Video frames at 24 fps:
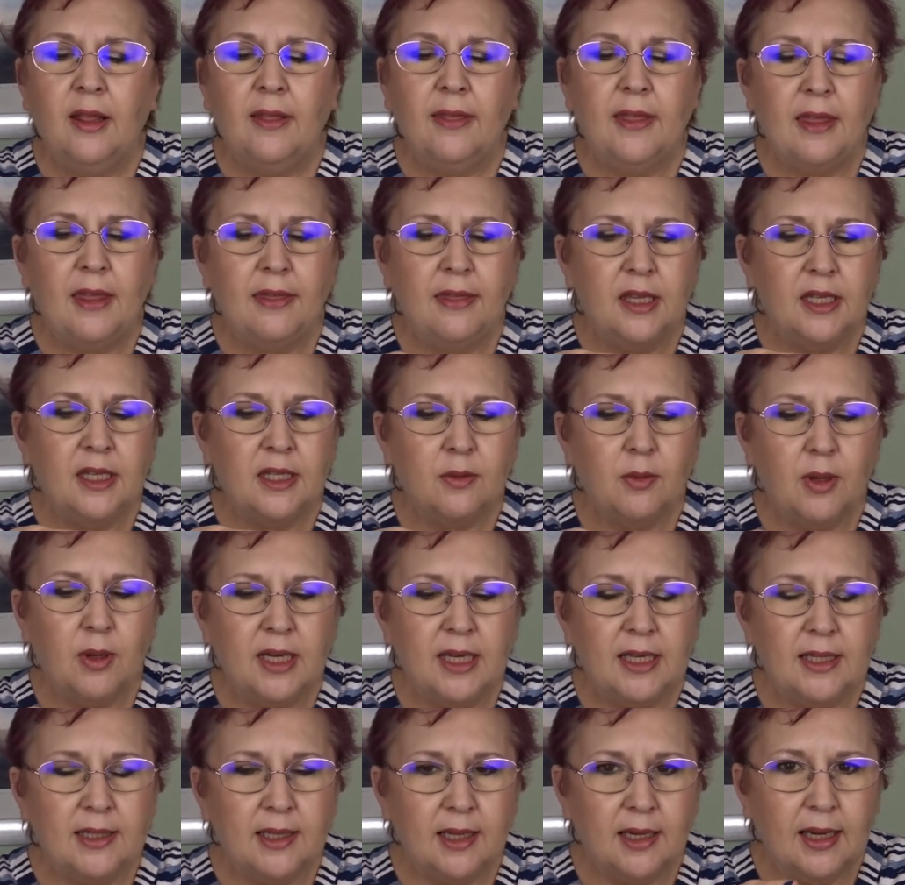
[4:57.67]
Then this one
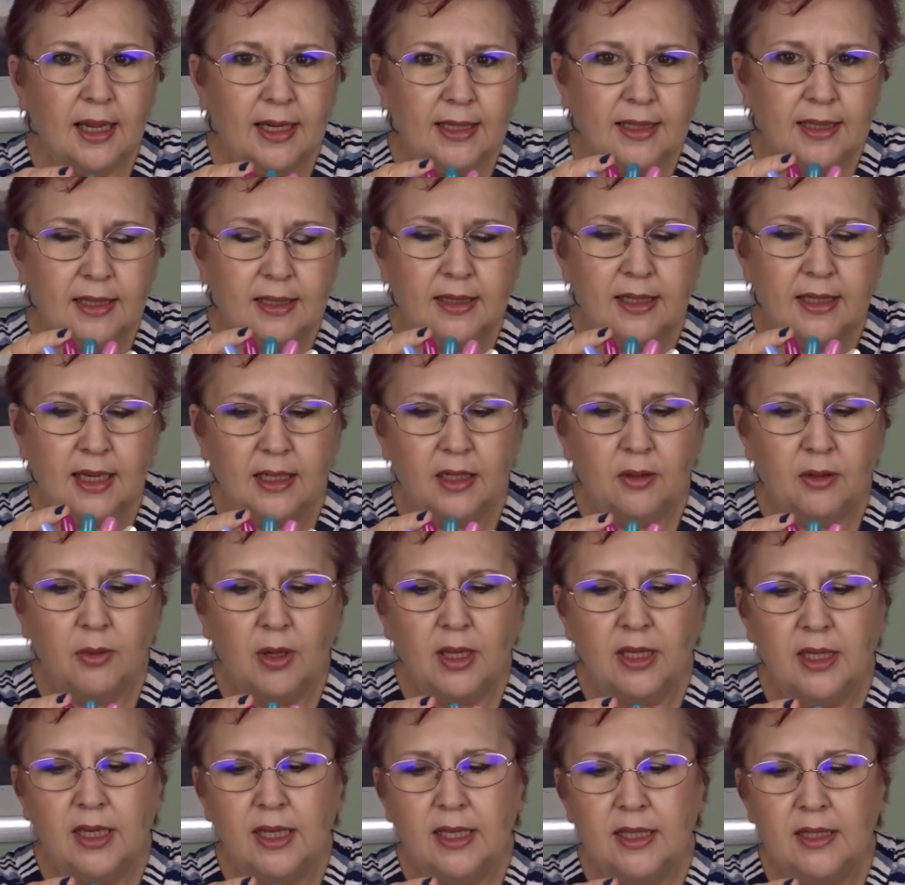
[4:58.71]
is a Leighton Denny
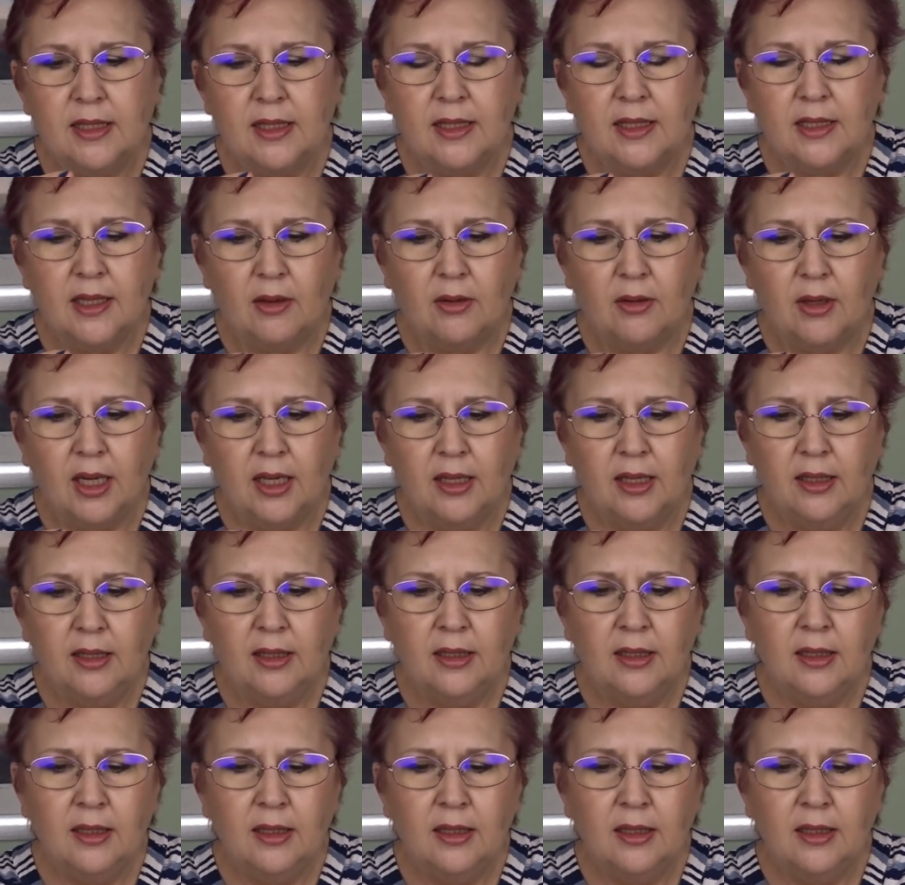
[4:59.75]
one in Solar.